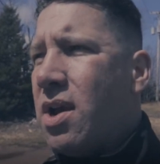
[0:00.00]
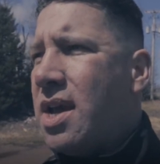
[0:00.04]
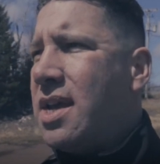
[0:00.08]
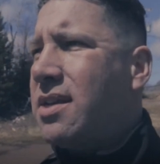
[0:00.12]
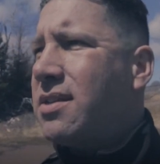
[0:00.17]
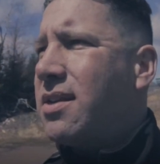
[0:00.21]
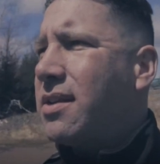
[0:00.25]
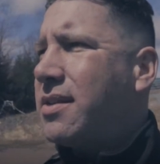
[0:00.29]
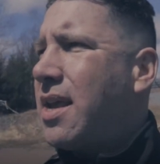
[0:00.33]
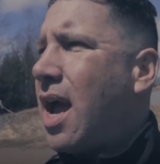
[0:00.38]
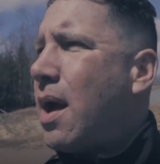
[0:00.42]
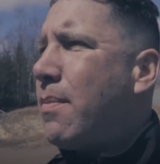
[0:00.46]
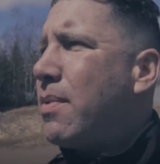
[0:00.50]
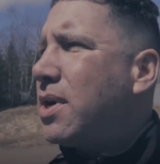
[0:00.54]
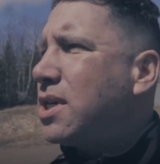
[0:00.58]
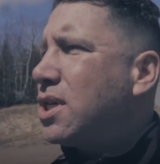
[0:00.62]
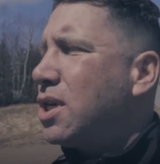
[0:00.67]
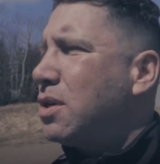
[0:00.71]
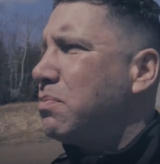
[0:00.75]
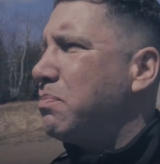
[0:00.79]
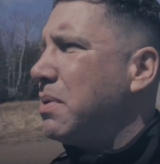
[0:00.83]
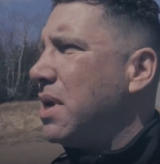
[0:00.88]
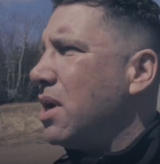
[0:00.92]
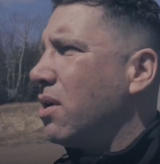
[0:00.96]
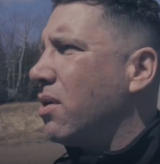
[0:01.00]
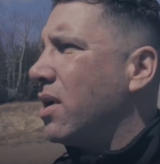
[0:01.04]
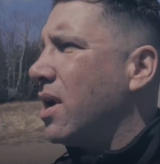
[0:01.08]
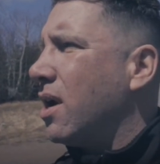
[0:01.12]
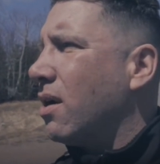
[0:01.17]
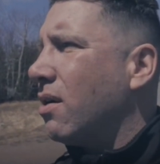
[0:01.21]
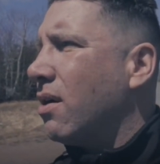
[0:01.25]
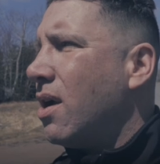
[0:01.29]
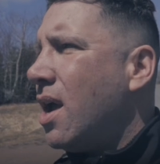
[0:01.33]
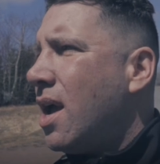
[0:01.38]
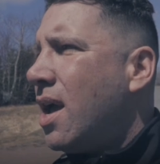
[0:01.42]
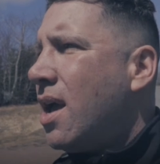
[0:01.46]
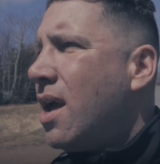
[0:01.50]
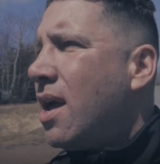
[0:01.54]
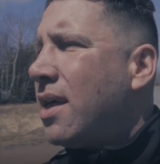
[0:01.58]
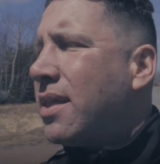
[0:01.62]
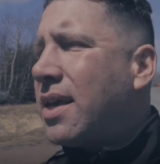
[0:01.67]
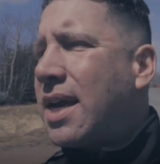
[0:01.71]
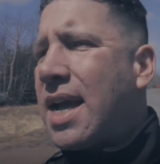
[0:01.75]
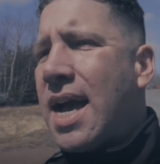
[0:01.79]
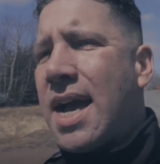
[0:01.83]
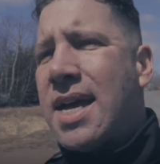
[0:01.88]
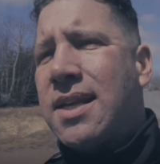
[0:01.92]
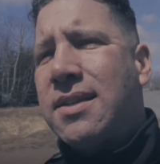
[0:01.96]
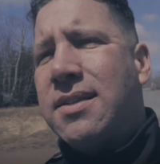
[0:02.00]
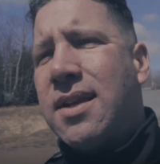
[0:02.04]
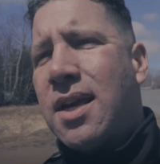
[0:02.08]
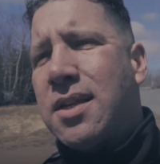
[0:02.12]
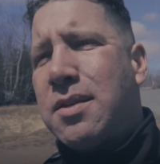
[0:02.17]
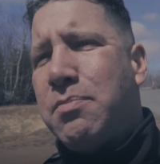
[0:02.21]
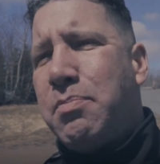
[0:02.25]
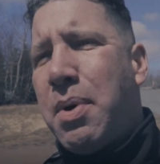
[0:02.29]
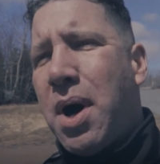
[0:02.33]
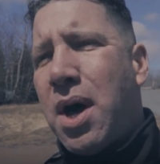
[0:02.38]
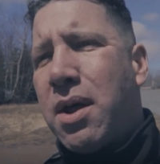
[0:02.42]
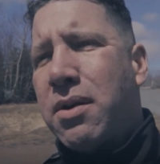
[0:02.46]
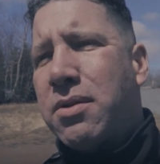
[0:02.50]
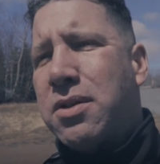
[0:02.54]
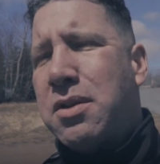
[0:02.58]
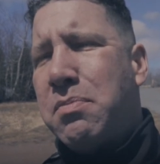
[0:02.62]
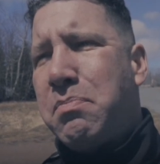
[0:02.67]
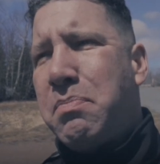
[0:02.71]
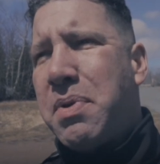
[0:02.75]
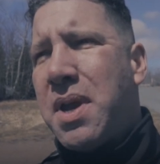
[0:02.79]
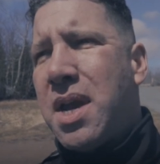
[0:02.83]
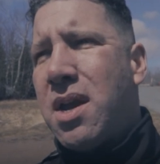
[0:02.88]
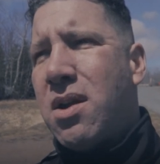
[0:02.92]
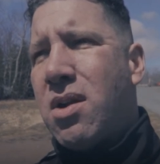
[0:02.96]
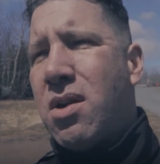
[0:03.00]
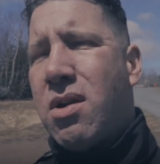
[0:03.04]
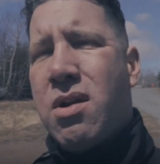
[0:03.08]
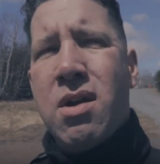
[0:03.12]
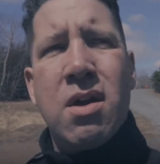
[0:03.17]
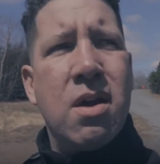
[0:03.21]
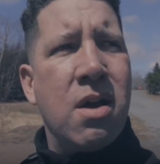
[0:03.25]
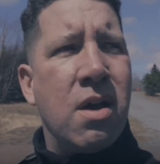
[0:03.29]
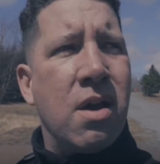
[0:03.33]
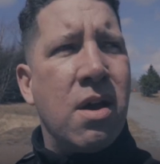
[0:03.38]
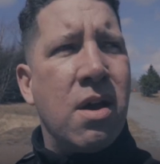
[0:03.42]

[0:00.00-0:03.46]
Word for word: He says, How much is beer here? The guy says, Bottles of beer